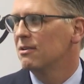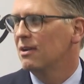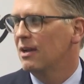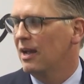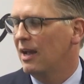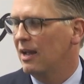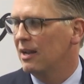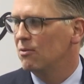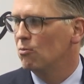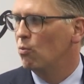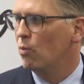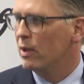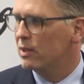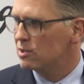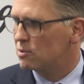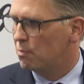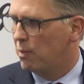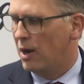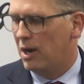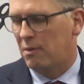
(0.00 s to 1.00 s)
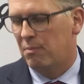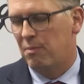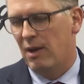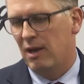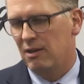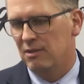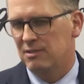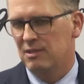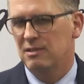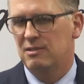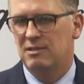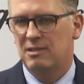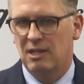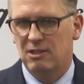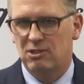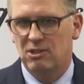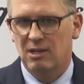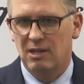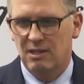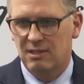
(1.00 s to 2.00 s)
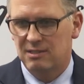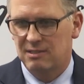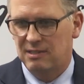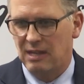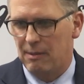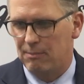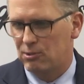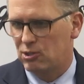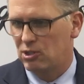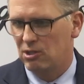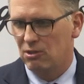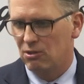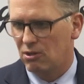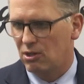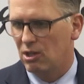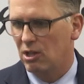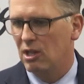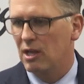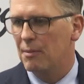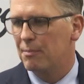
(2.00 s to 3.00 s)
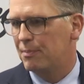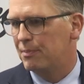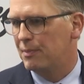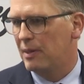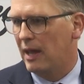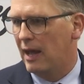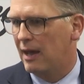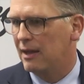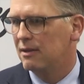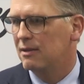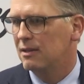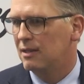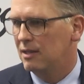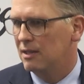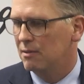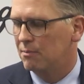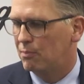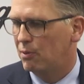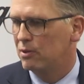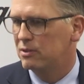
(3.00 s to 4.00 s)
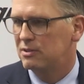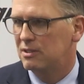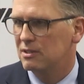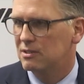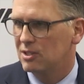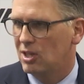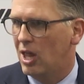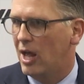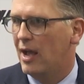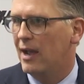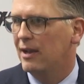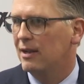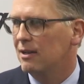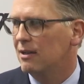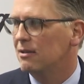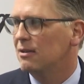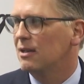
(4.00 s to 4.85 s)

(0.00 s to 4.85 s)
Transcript: and wins puck battles at such an exceptional clip that he puts his line